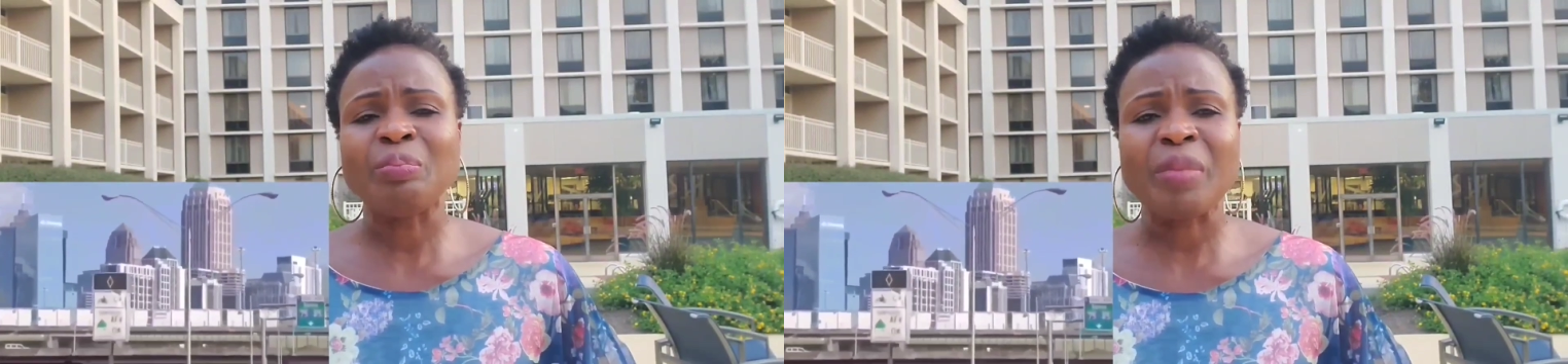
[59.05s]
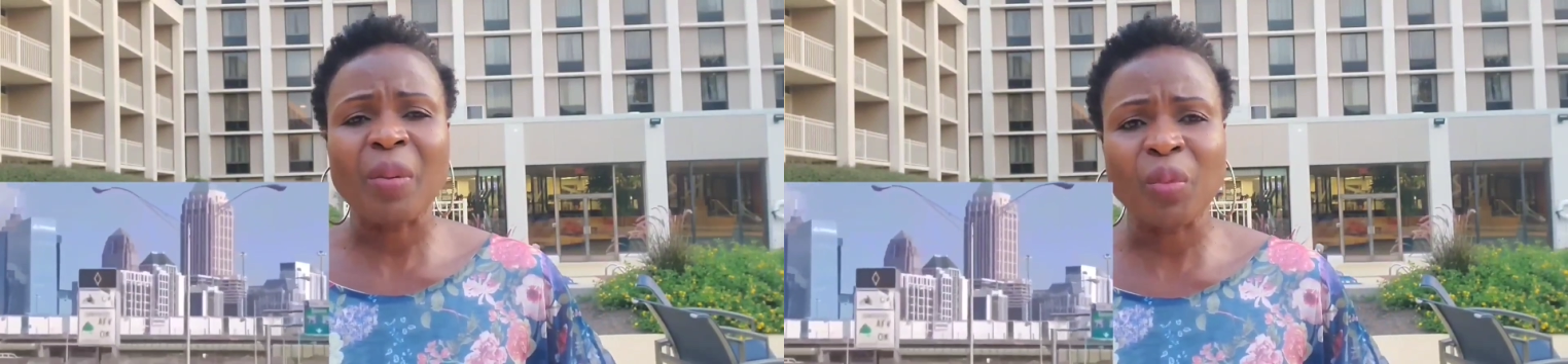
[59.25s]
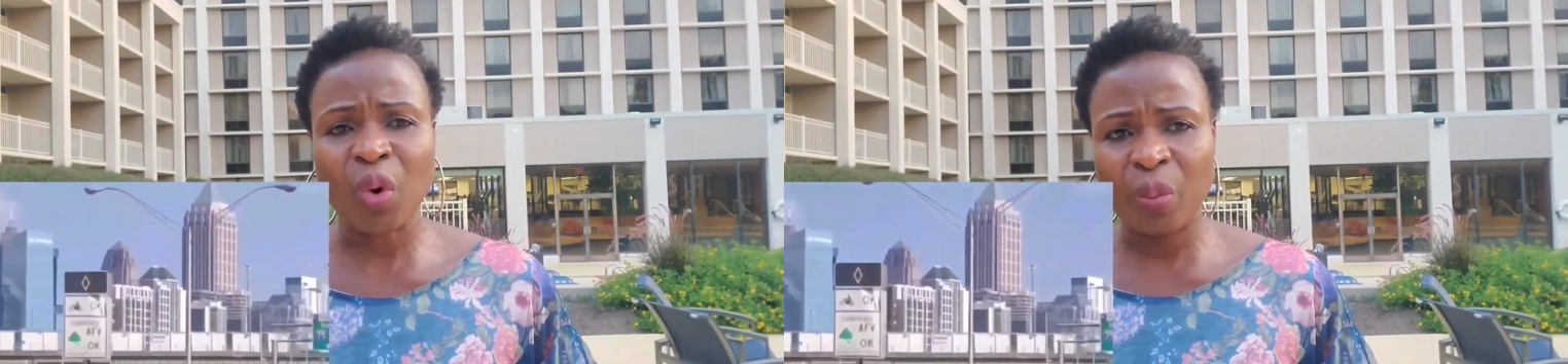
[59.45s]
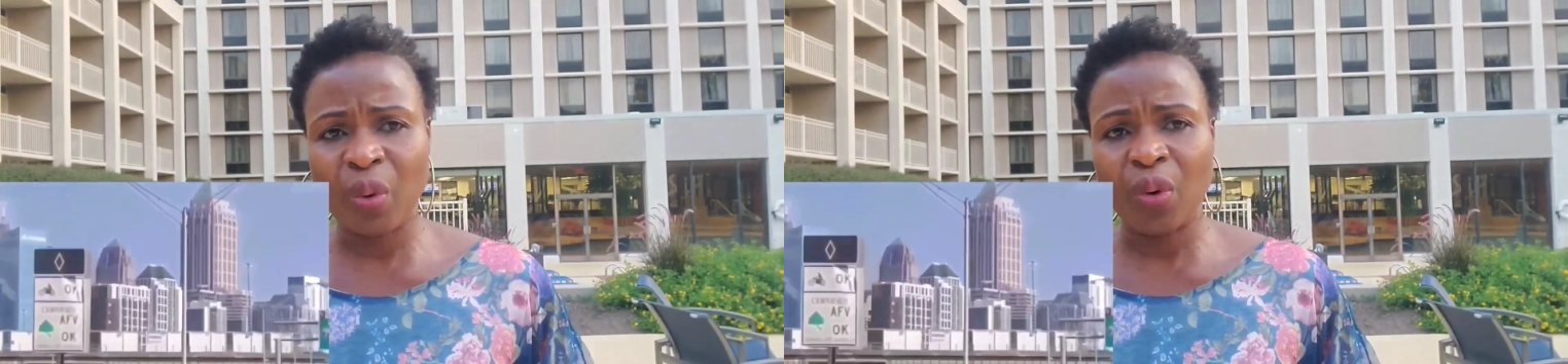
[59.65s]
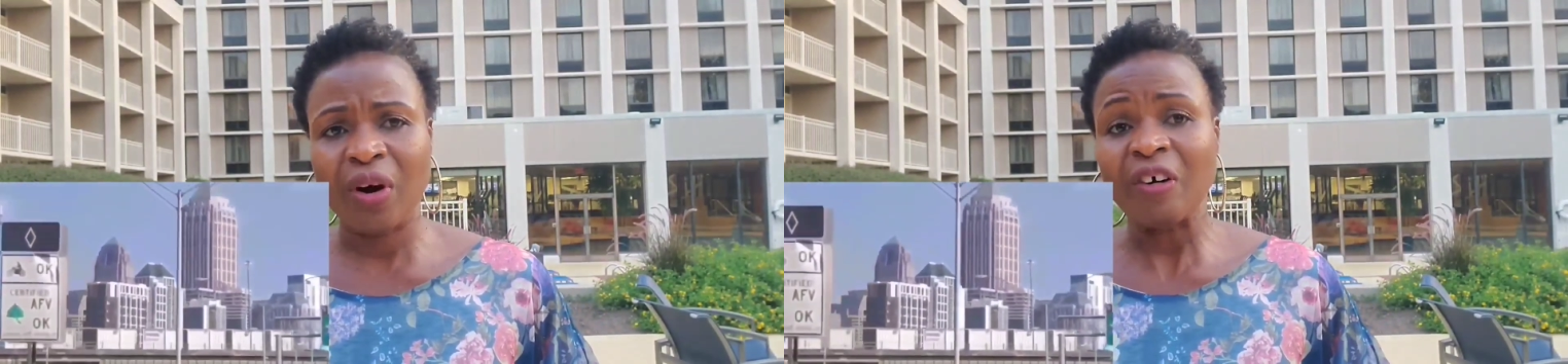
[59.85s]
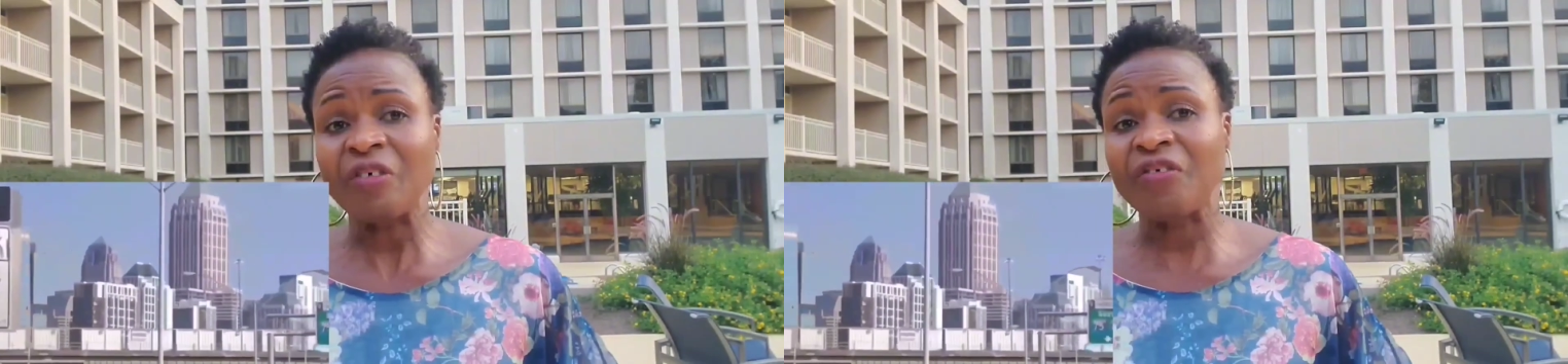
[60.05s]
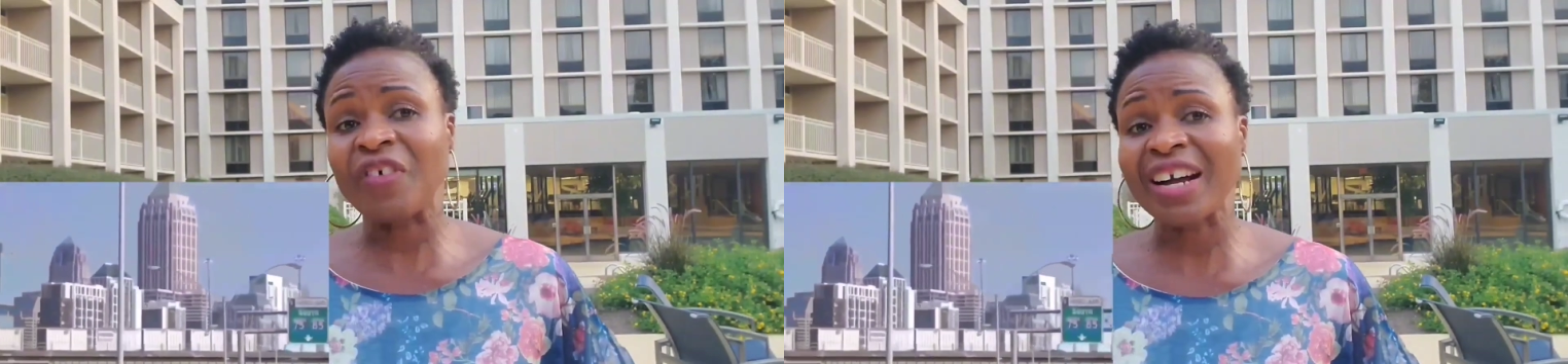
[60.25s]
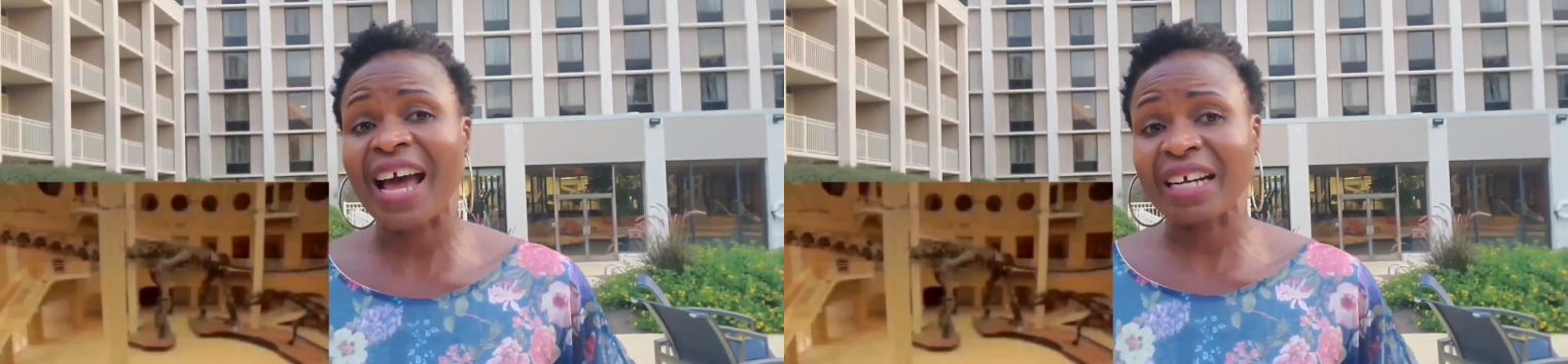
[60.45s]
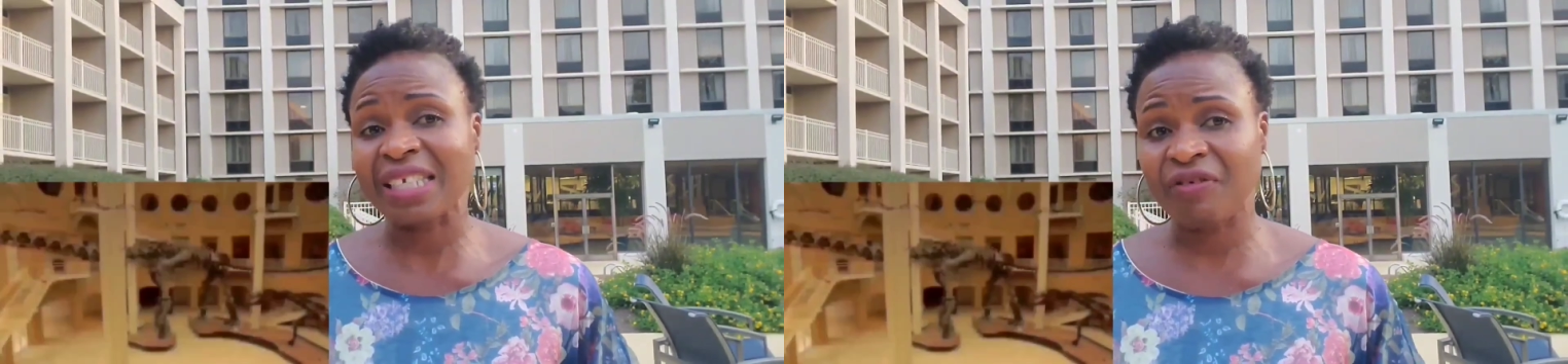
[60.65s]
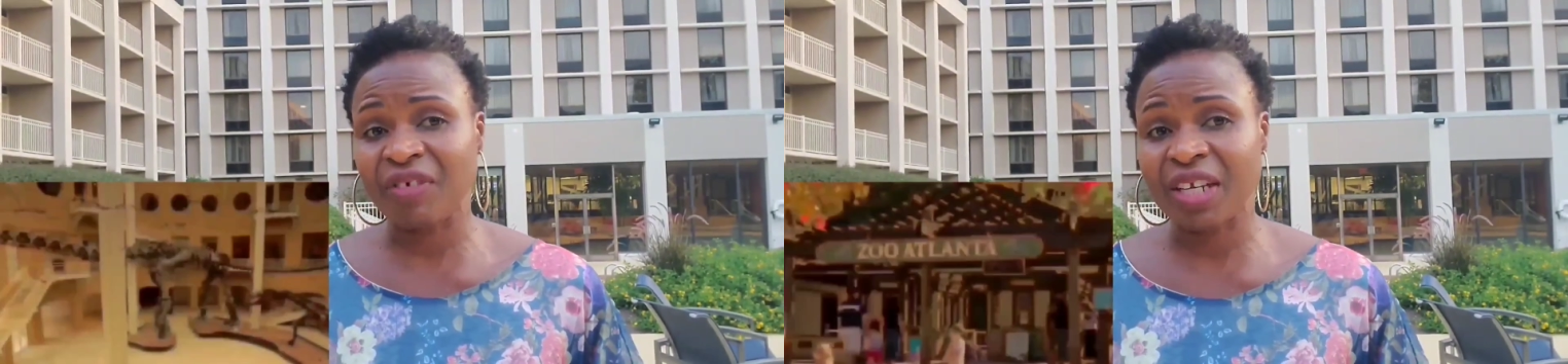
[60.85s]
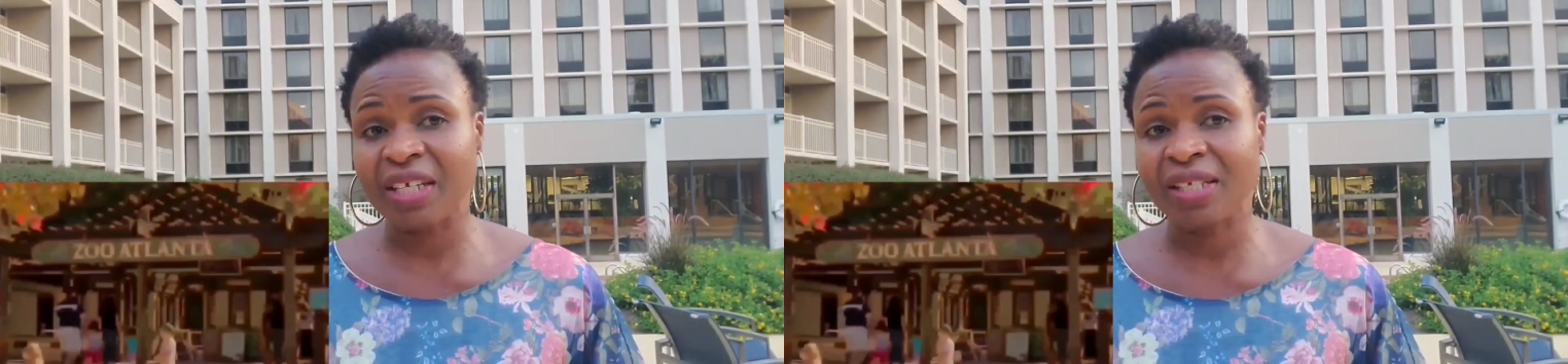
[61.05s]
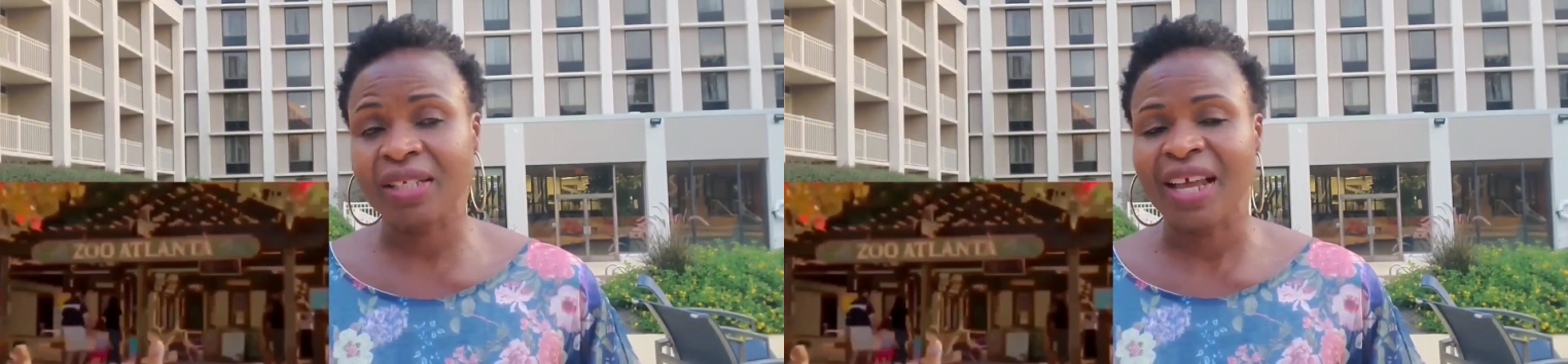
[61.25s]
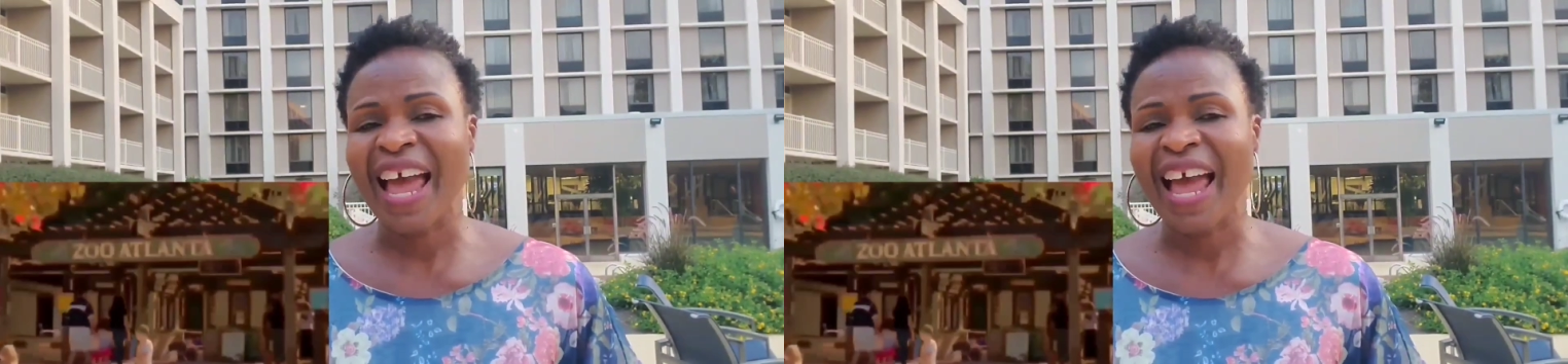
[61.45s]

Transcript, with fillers: memorable fun activities,